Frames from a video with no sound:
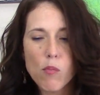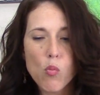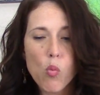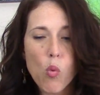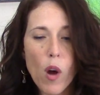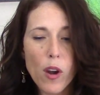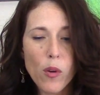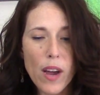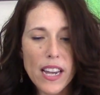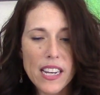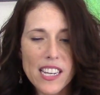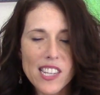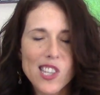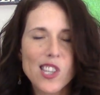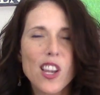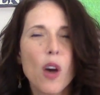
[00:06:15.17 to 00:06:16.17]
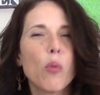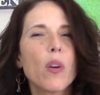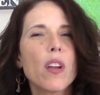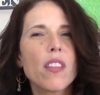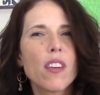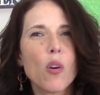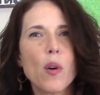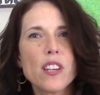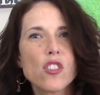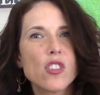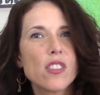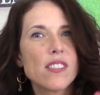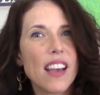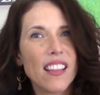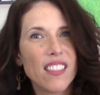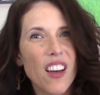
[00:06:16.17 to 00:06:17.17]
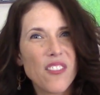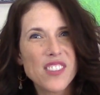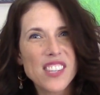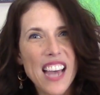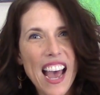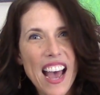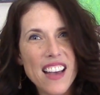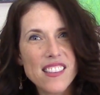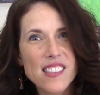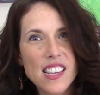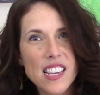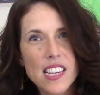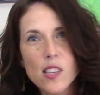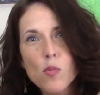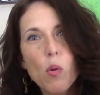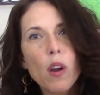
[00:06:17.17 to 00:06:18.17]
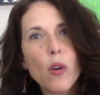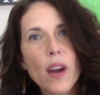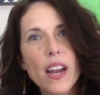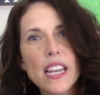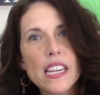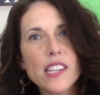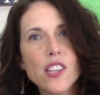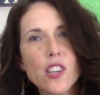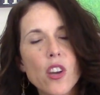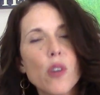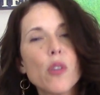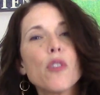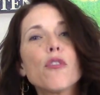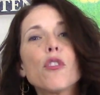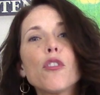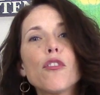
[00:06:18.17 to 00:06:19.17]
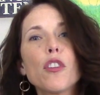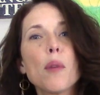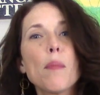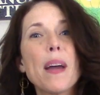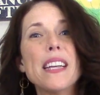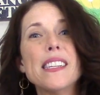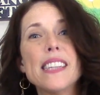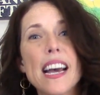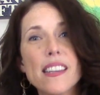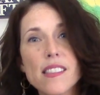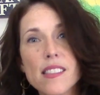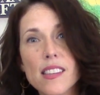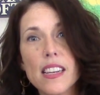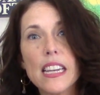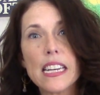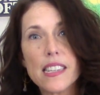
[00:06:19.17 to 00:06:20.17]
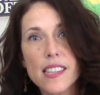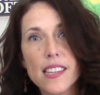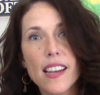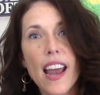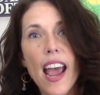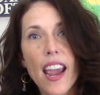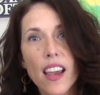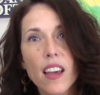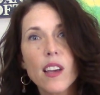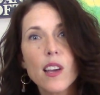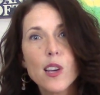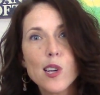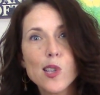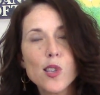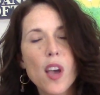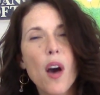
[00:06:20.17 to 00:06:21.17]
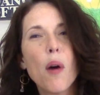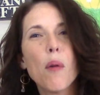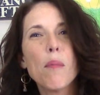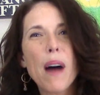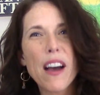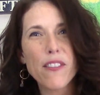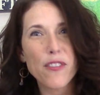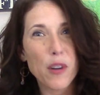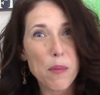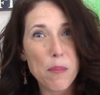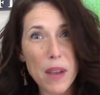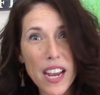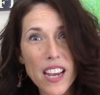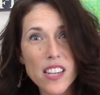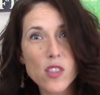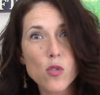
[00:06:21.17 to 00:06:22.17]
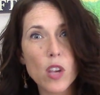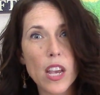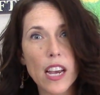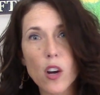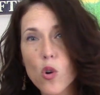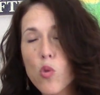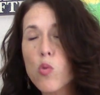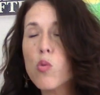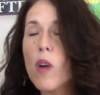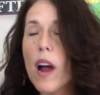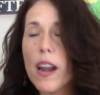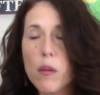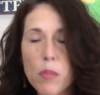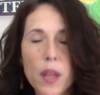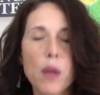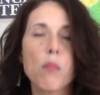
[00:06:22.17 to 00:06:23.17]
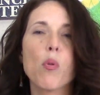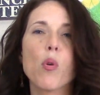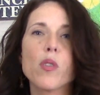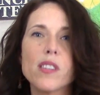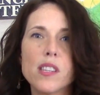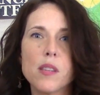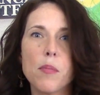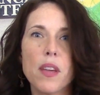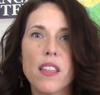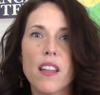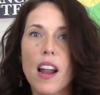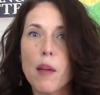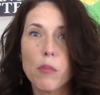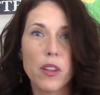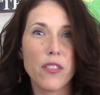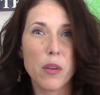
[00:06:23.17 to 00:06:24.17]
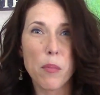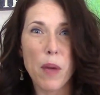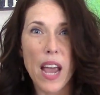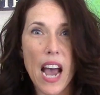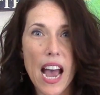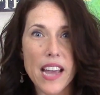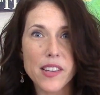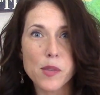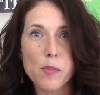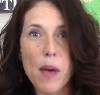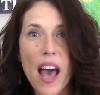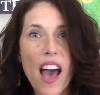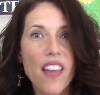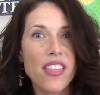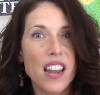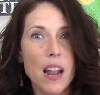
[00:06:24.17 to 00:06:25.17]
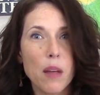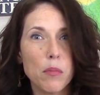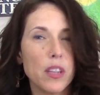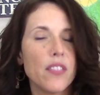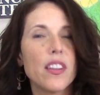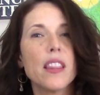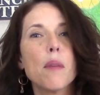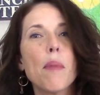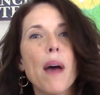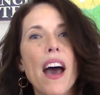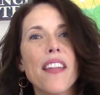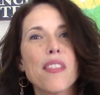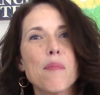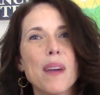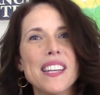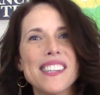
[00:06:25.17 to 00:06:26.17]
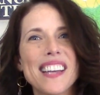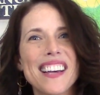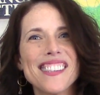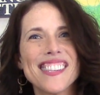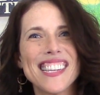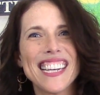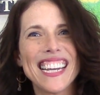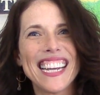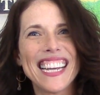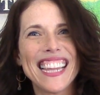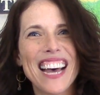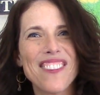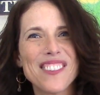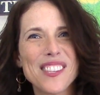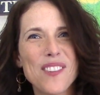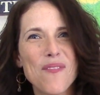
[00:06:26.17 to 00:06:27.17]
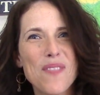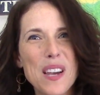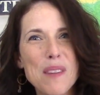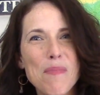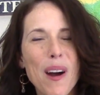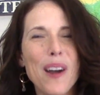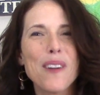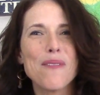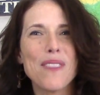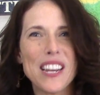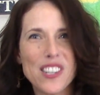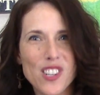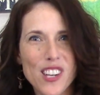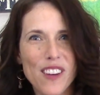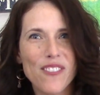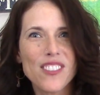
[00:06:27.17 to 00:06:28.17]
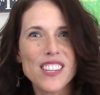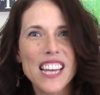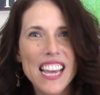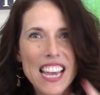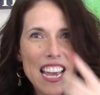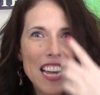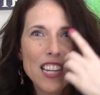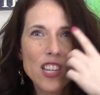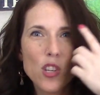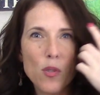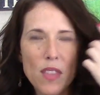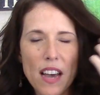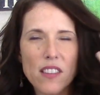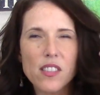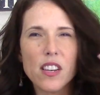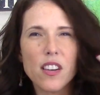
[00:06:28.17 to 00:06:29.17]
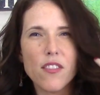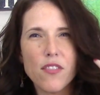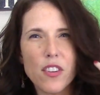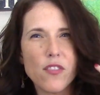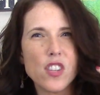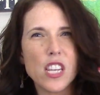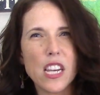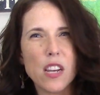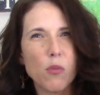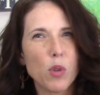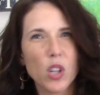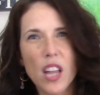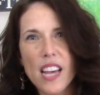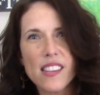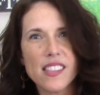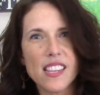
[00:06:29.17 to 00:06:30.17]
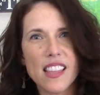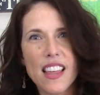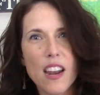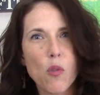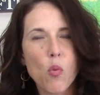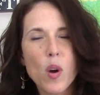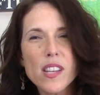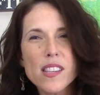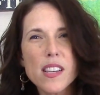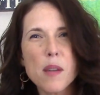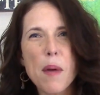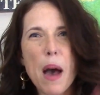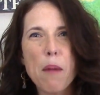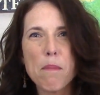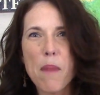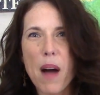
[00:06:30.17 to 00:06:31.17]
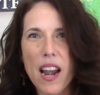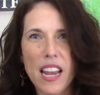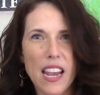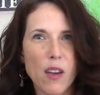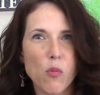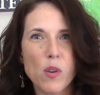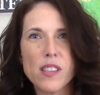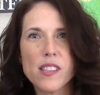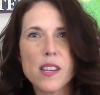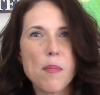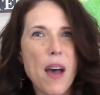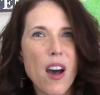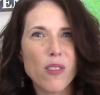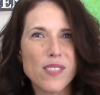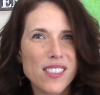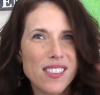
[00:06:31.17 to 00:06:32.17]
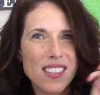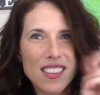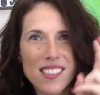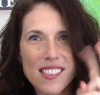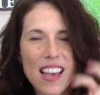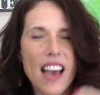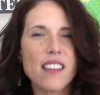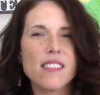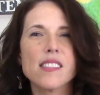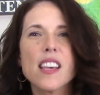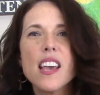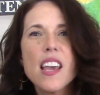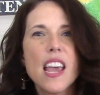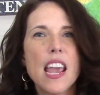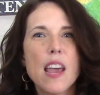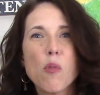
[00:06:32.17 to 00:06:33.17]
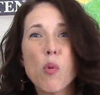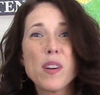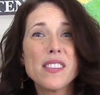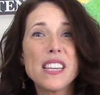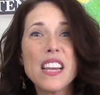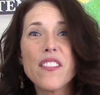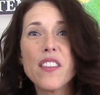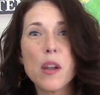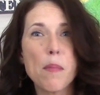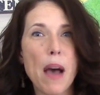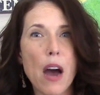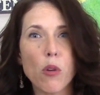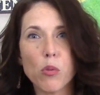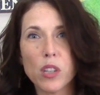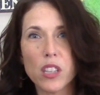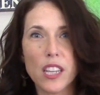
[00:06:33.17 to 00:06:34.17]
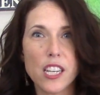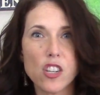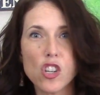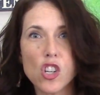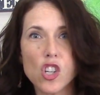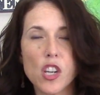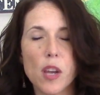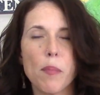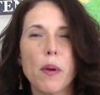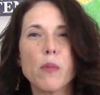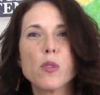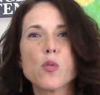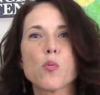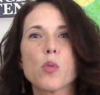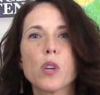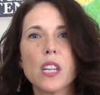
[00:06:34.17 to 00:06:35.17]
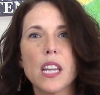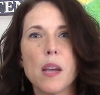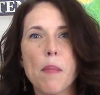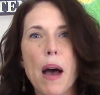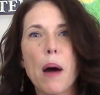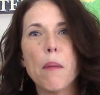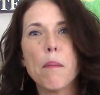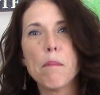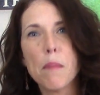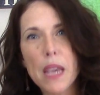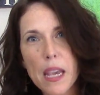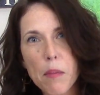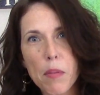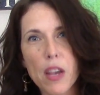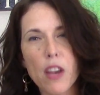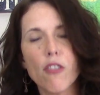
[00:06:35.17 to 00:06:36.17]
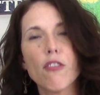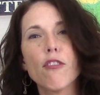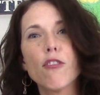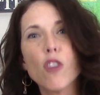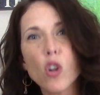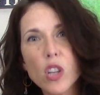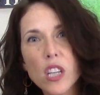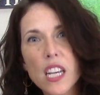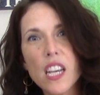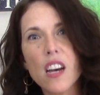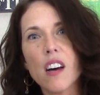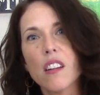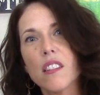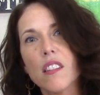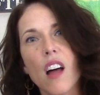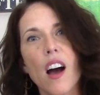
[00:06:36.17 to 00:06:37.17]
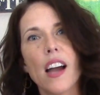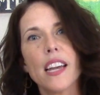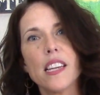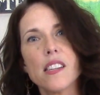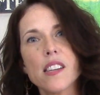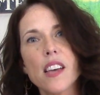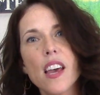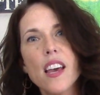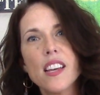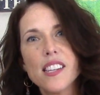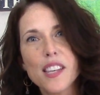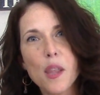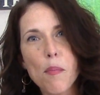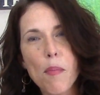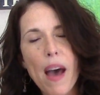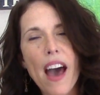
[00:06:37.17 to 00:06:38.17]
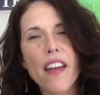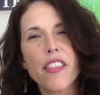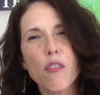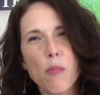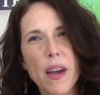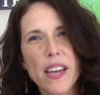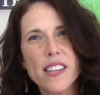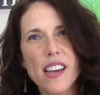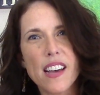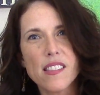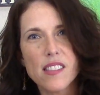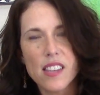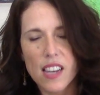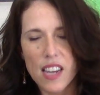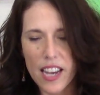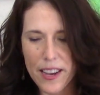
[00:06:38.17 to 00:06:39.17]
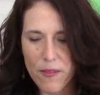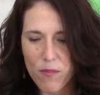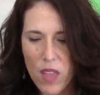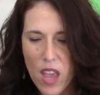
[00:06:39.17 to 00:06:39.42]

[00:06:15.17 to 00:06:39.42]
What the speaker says: what do I need to know? One of the questions I love to ask is, what do I need to know to fulfill my destiny today? So for me, it's incredibly important to me that I'm living my highest path, that I'm living the path of my destiny. That was a big part of my shift in 2015, realizing that it wasn't about money, it wasn't about success, it wasn't even about relationship. It was really about me being fully aligned to the path of my destiny.